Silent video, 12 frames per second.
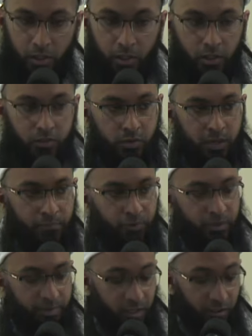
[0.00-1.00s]
So I pray
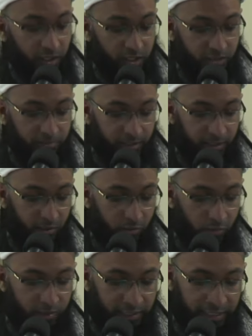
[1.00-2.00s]
and beg Allah
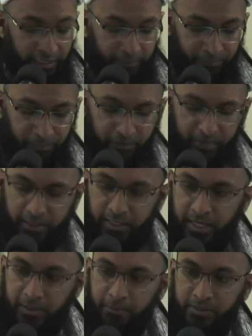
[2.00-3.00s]
subhanahu wa ta'ala that He
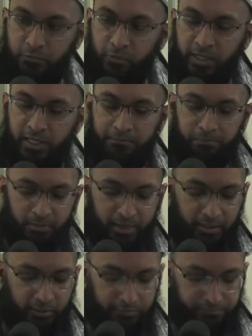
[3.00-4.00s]
help us that we can
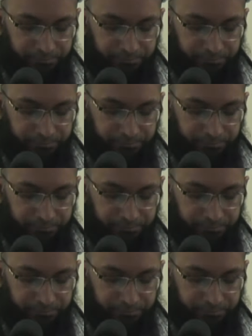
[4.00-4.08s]
implement